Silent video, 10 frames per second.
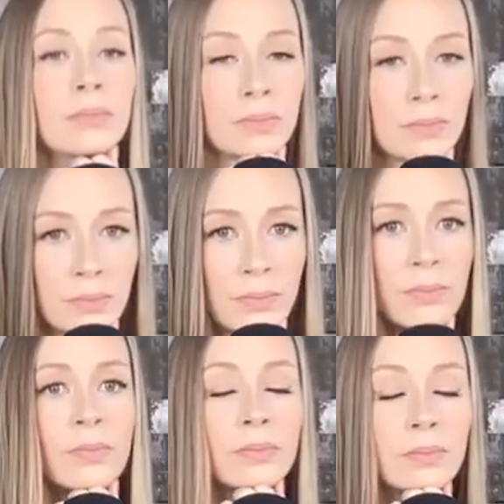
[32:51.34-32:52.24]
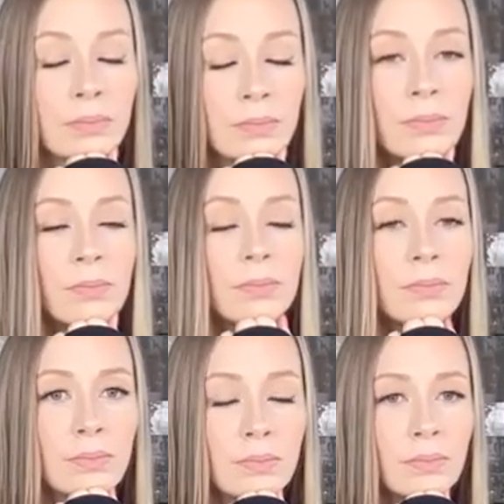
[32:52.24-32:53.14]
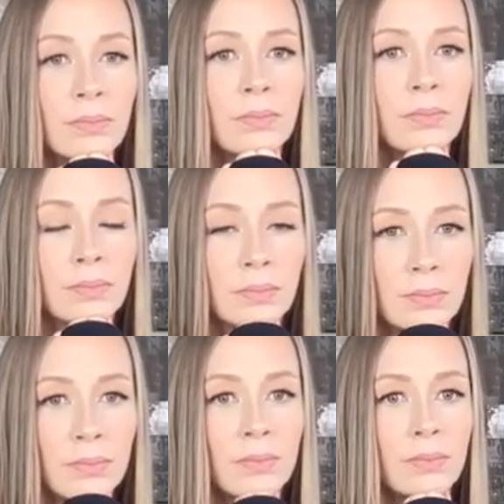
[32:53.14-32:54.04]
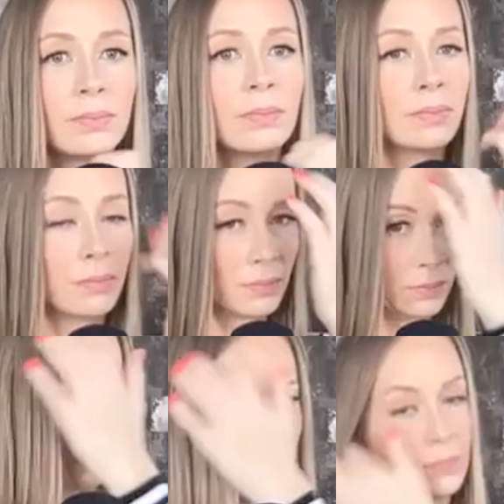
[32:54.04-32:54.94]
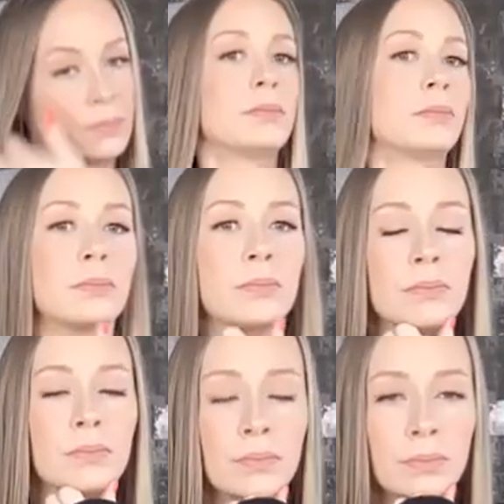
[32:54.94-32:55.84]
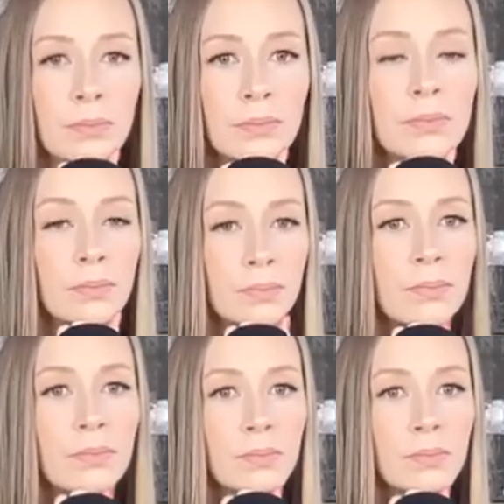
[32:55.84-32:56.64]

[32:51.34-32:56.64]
No words are spoken by the person on screen.